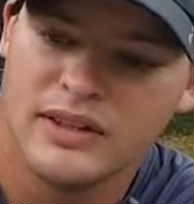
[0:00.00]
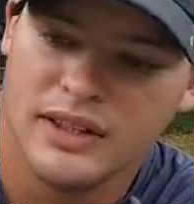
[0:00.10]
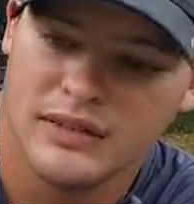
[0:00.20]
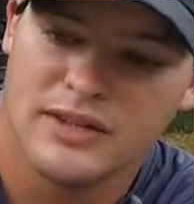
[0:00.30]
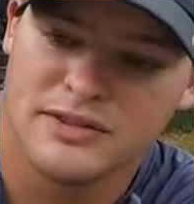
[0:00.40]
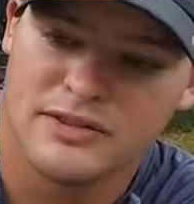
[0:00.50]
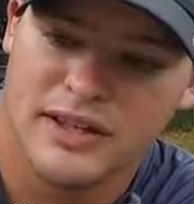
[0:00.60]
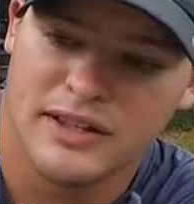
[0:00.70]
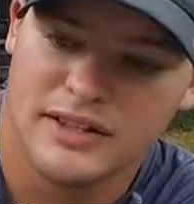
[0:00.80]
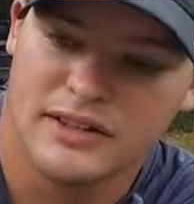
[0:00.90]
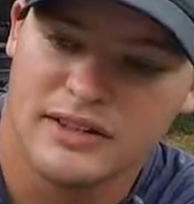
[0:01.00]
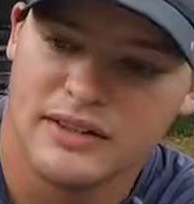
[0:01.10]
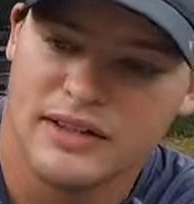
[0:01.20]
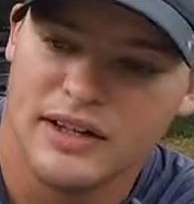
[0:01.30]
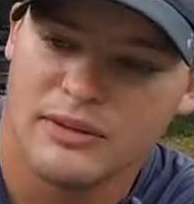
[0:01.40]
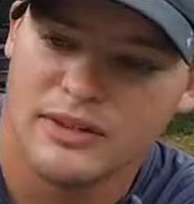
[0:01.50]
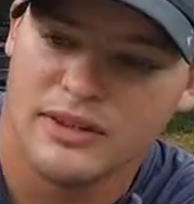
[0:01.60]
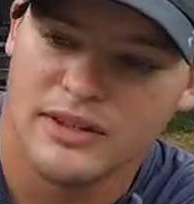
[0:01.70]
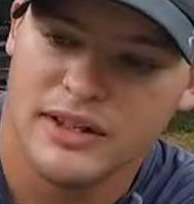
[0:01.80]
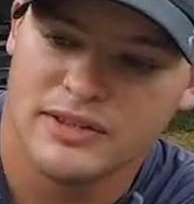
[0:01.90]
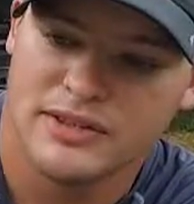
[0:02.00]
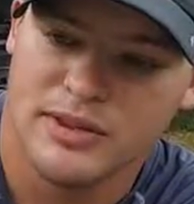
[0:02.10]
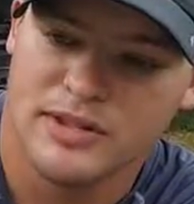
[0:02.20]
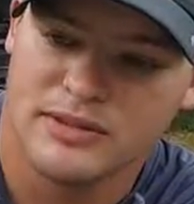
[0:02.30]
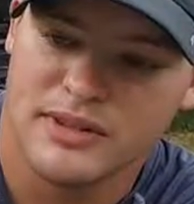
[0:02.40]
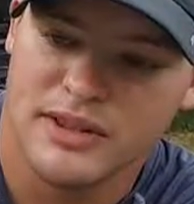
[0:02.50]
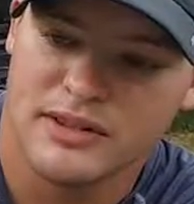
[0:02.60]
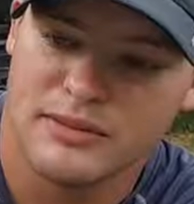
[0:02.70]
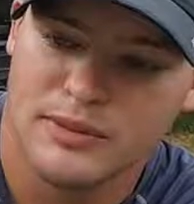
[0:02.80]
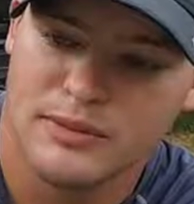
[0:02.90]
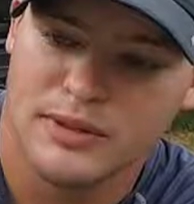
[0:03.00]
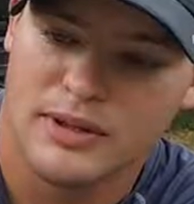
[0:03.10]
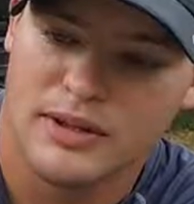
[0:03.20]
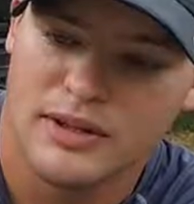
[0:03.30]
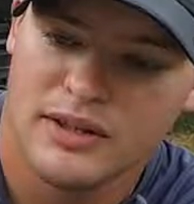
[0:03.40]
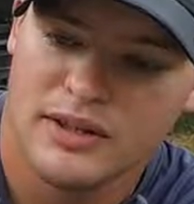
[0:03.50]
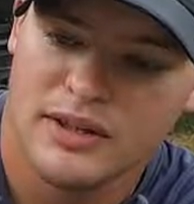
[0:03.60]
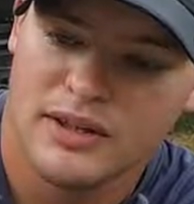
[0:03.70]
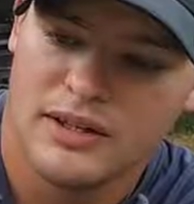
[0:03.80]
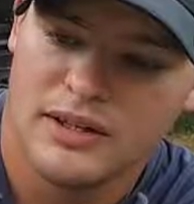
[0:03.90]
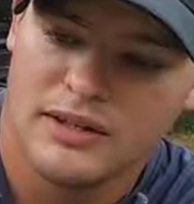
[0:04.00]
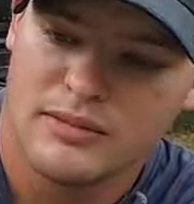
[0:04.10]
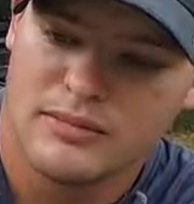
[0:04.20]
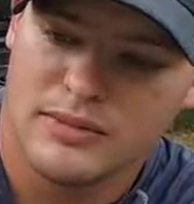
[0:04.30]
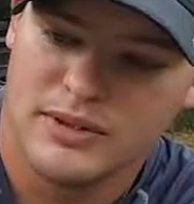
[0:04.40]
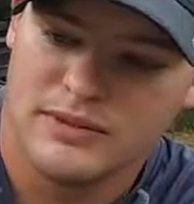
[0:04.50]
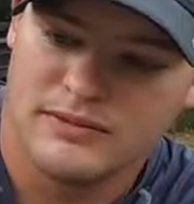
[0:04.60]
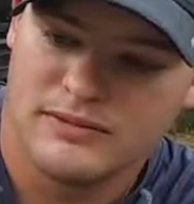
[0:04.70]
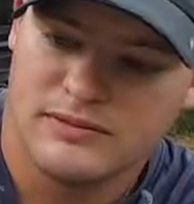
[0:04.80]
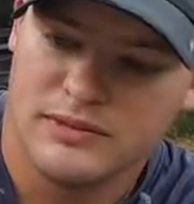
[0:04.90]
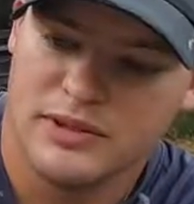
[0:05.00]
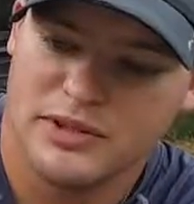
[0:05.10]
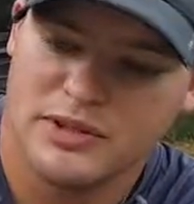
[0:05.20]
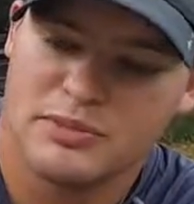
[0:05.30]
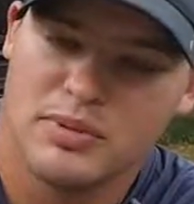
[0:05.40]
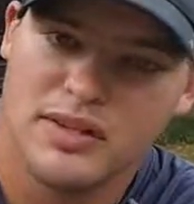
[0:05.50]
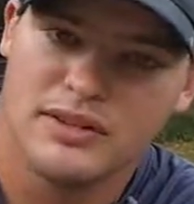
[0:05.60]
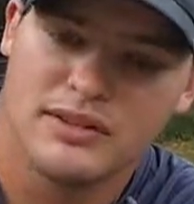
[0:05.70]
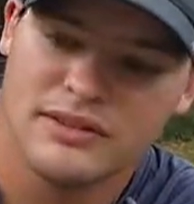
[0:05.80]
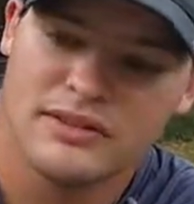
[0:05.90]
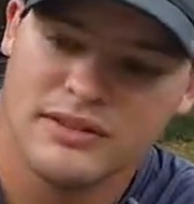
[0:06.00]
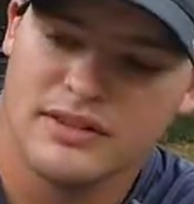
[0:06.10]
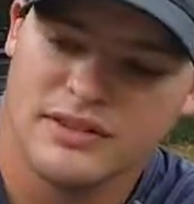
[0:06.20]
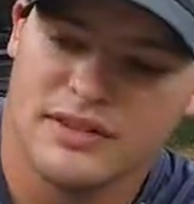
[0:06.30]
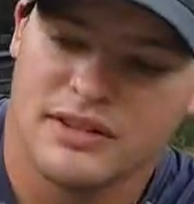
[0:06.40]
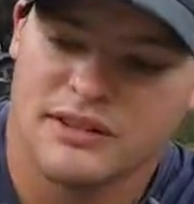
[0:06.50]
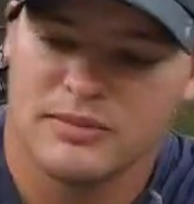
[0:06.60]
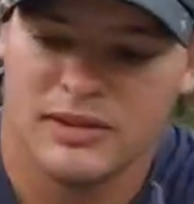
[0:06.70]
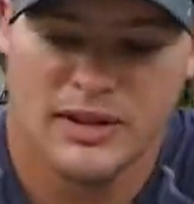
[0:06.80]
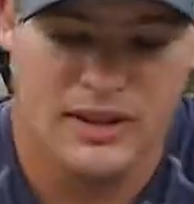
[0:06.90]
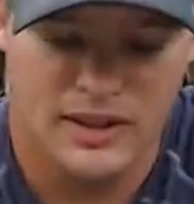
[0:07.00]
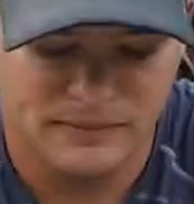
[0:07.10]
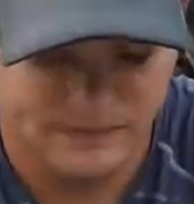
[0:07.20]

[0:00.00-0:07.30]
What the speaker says: I need to clean it out. When you got so much on here, it doesn't want to work. But when you spin it, it sucks up the line.